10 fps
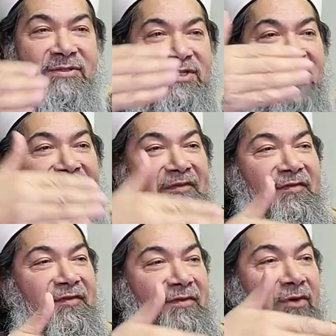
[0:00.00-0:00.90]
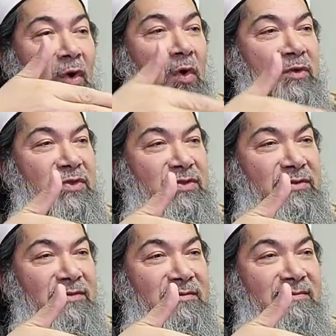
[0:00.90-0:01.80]
Saf,
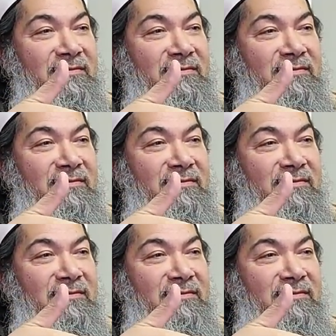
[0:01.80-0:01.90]
rows.